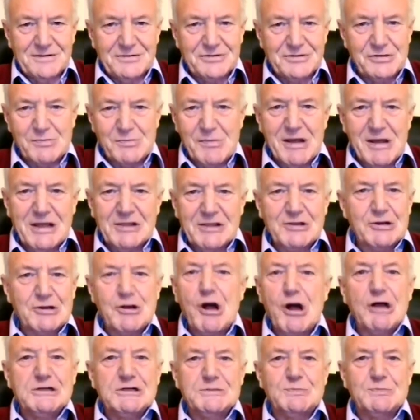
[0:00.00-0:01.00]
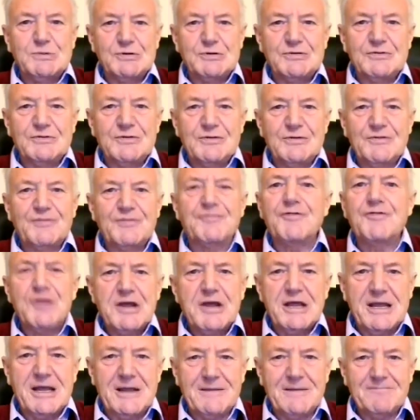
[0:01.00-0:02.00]
to make the gospel
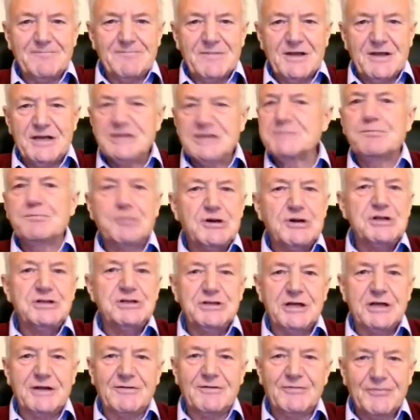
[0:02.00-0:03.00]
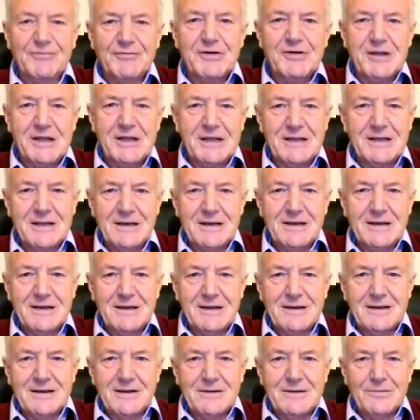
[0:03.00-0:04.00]
free, his preaching free,
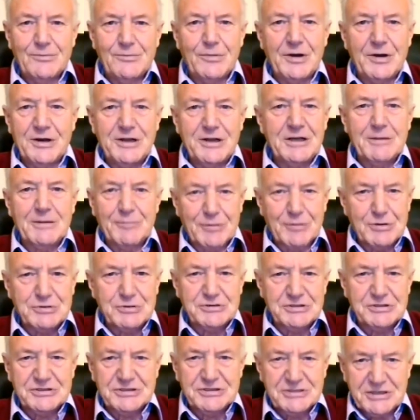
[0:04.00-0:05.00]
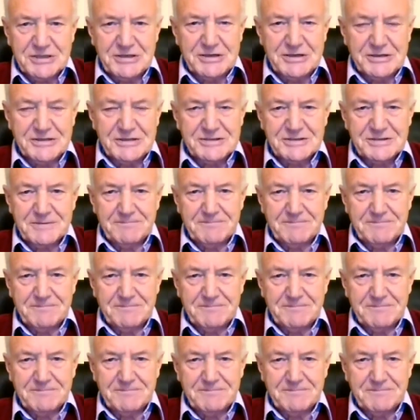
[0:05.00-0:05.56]
when he approaches sinners.